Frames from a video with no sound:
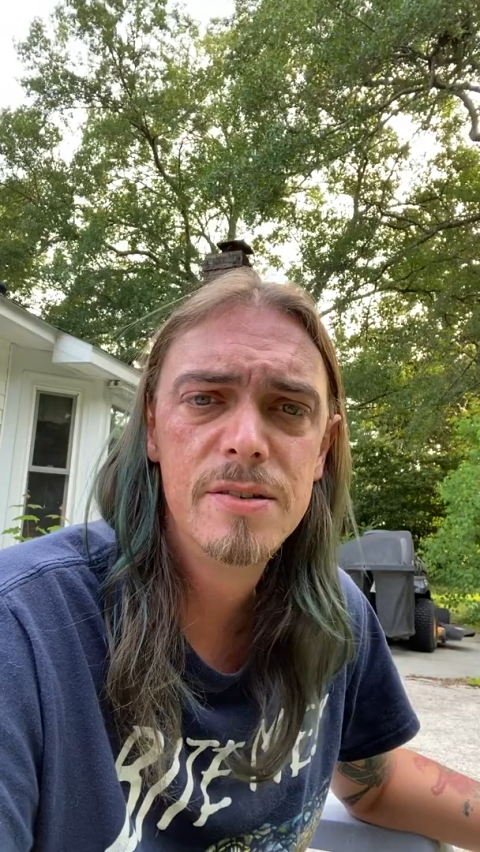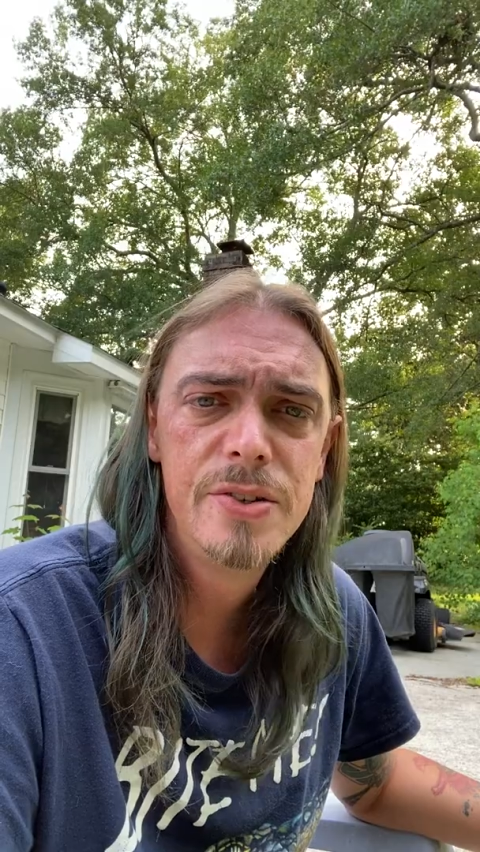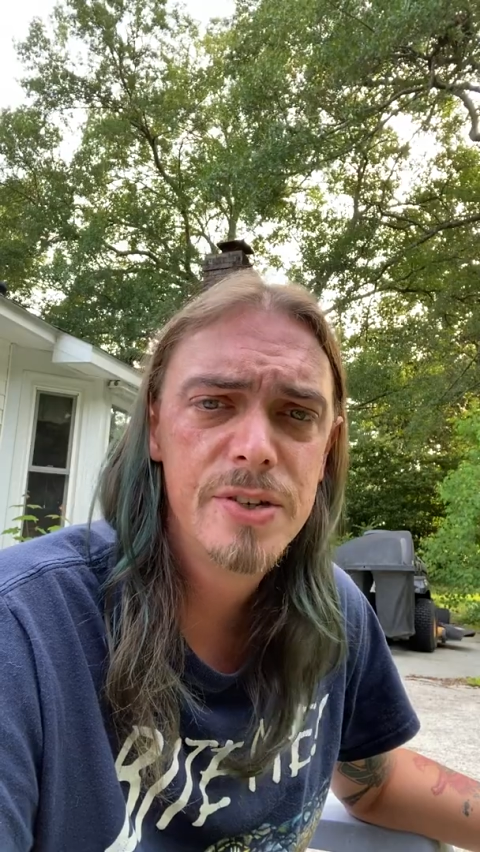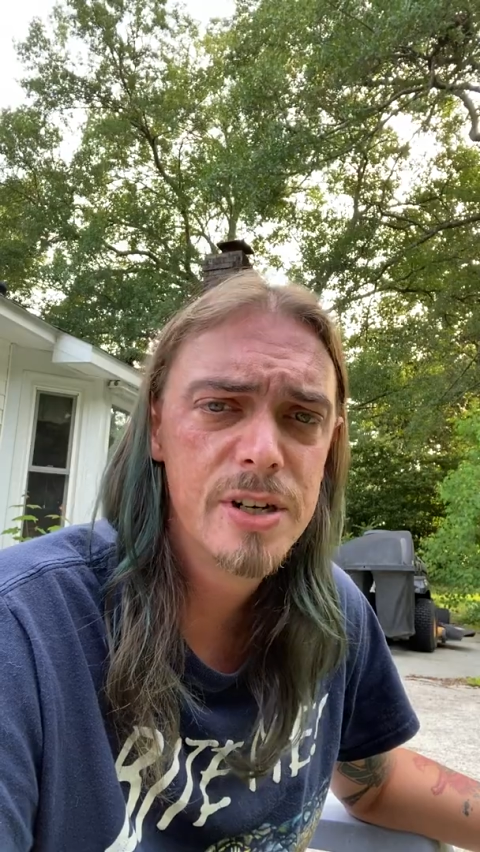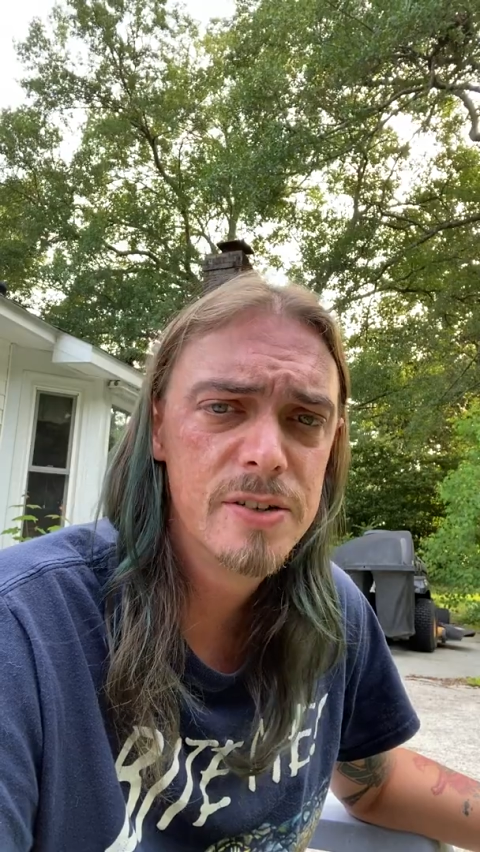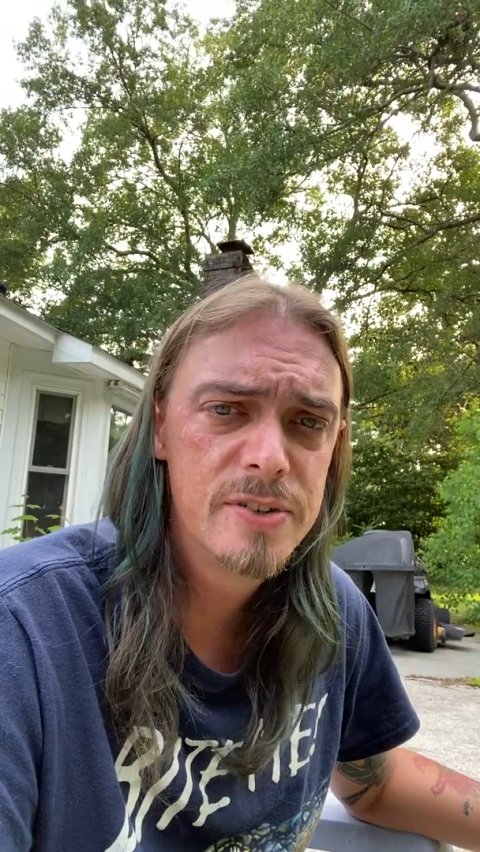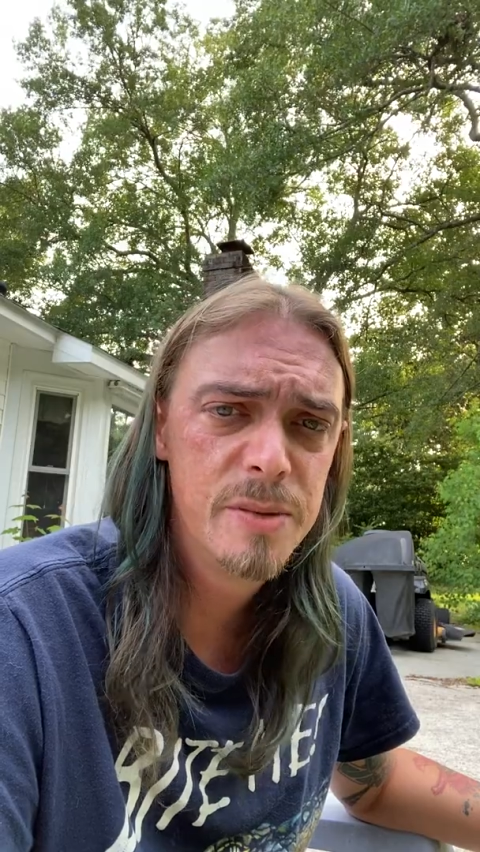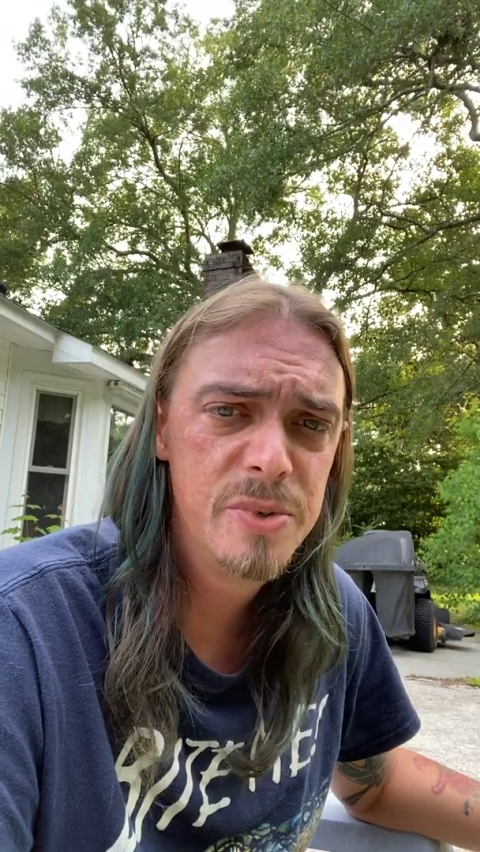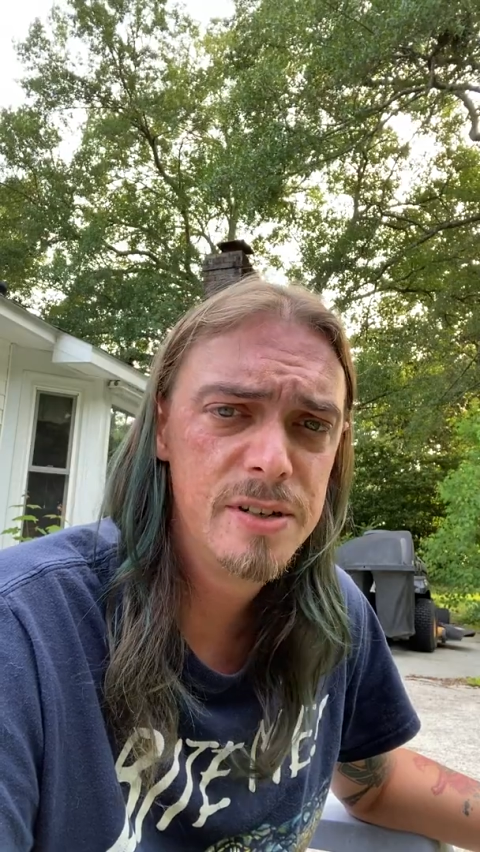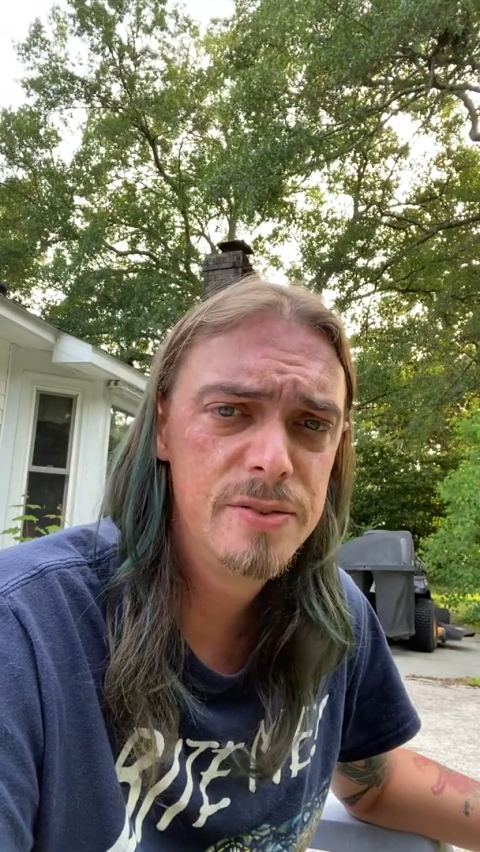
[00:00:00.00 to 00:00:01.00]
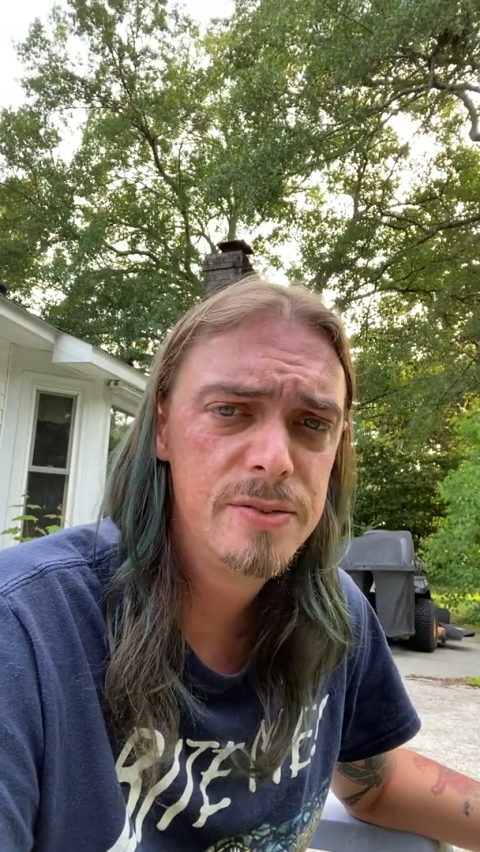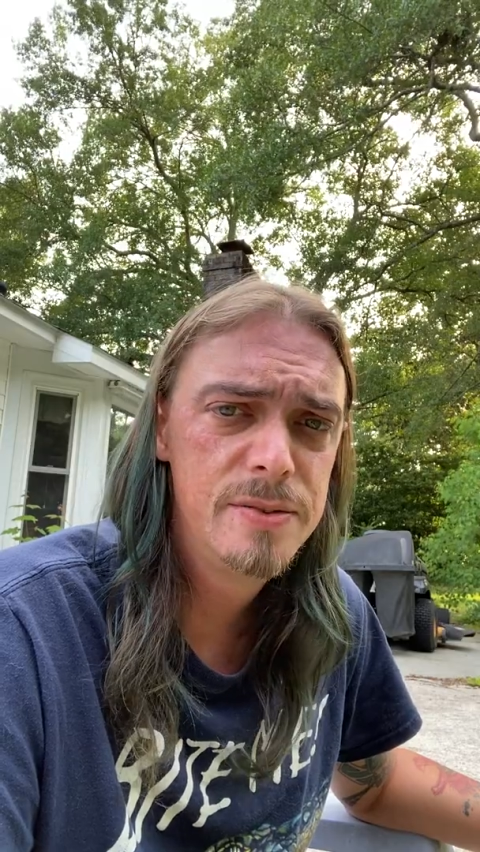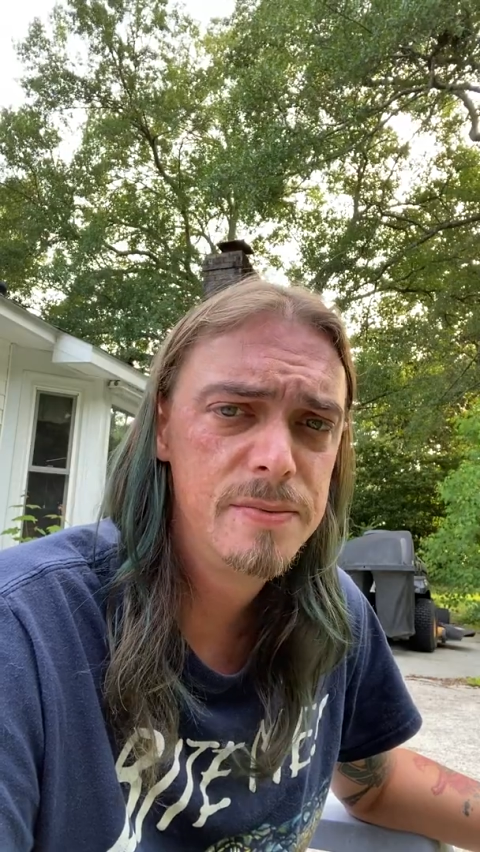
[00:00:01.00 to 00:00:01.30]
sheriff's deputies.